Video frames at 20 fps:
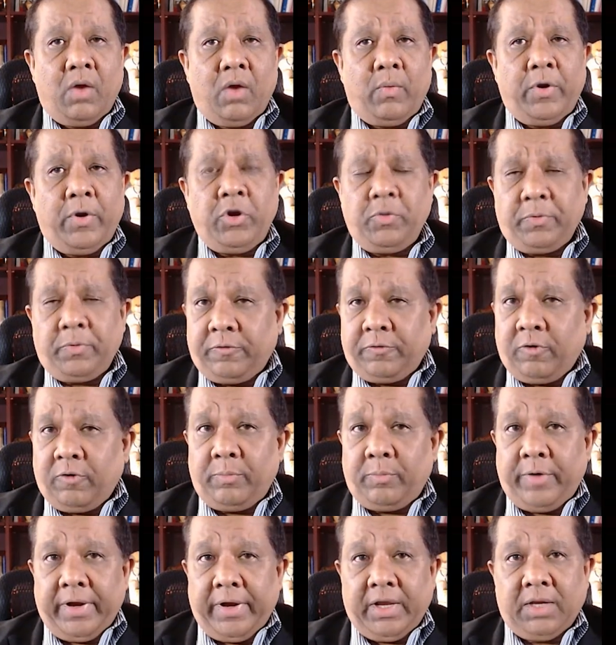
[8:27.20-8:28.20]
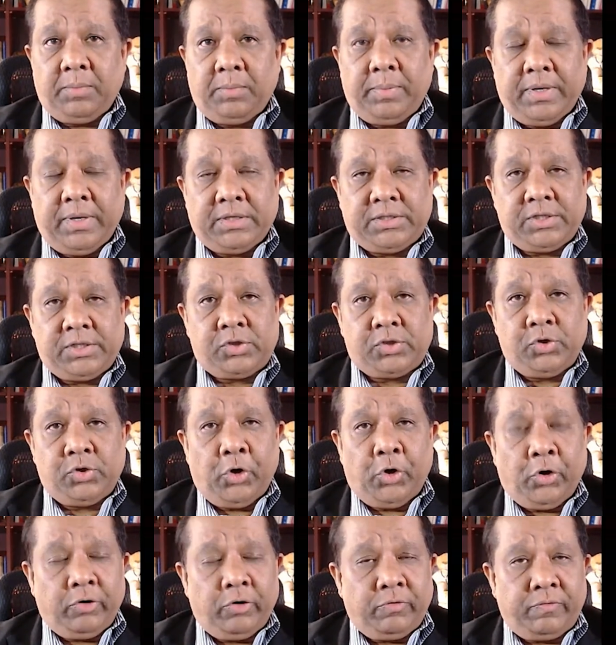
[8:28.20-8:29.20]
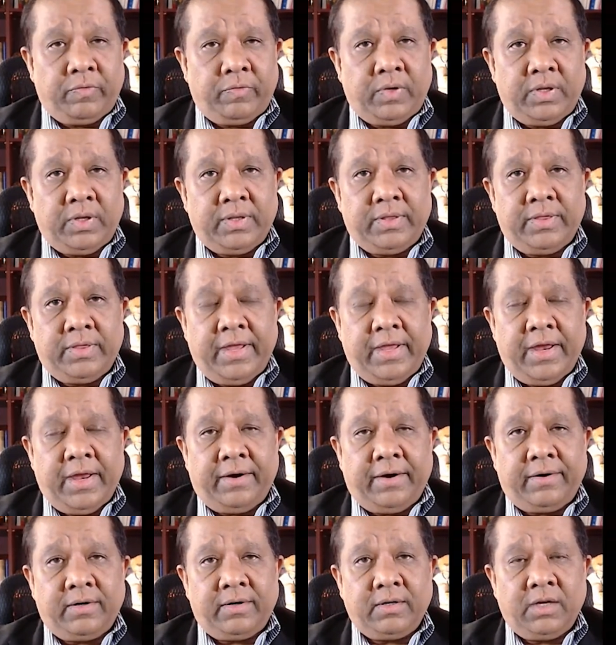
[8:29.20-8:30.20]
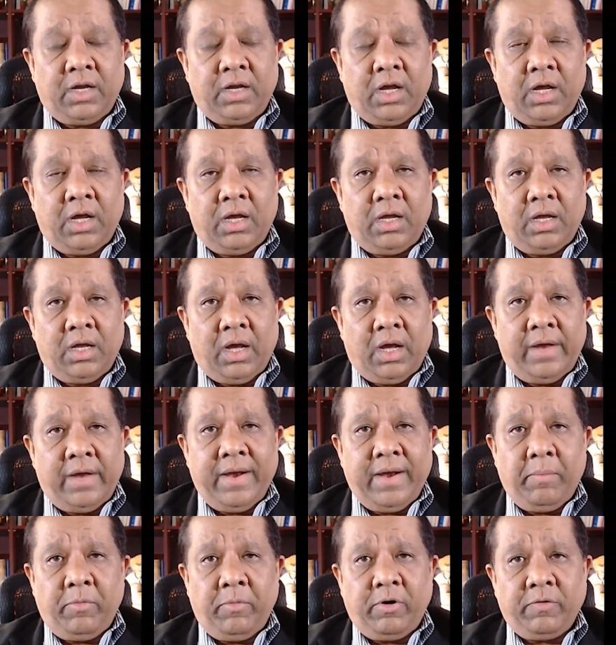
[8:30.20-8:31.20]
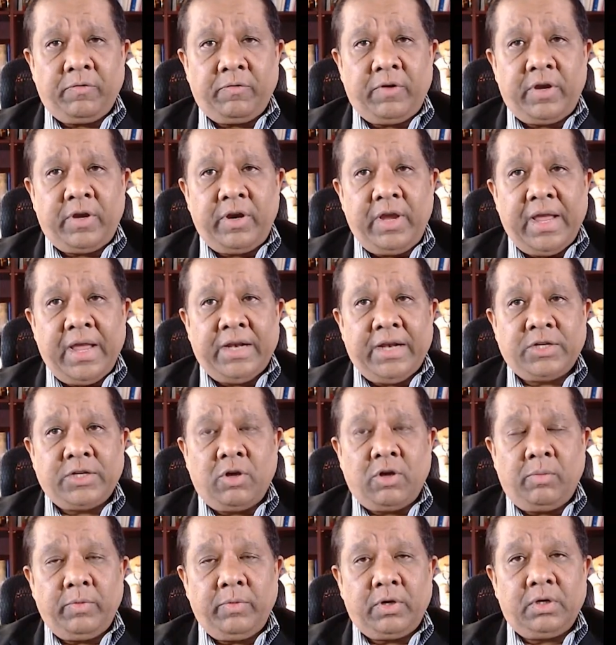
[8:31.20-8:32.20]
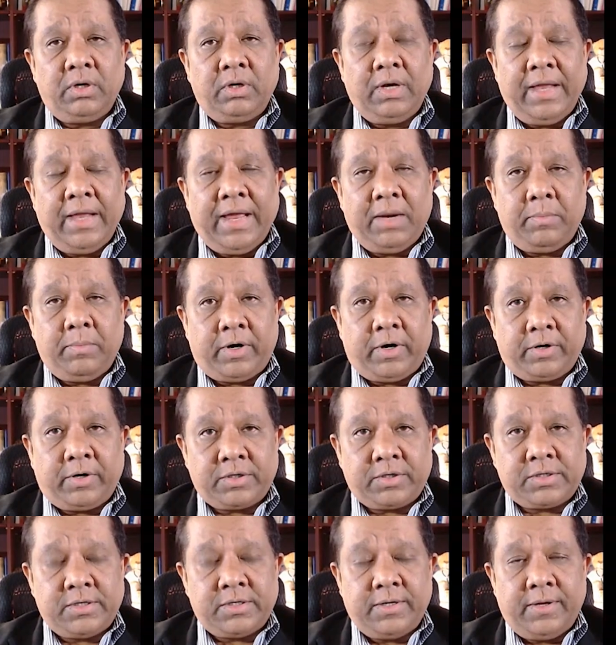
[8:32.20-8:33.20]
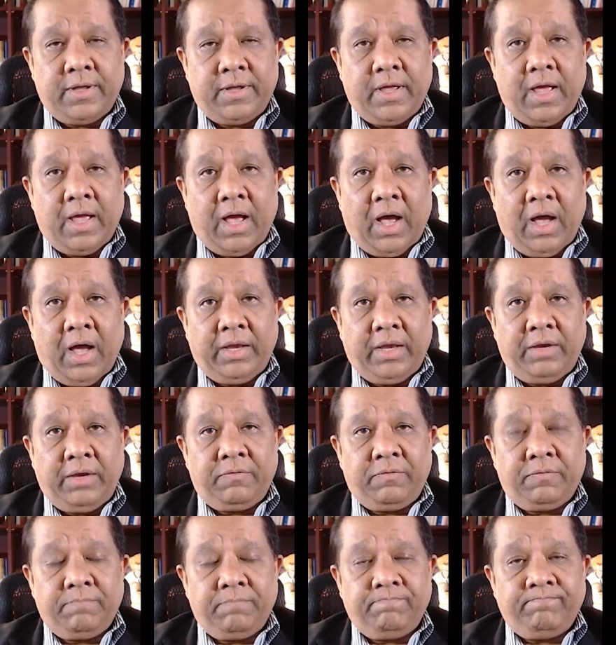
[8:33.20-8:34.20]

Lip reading: When you perform brachial plexus sonography, there are a number of key anatomical landmarks, i.e.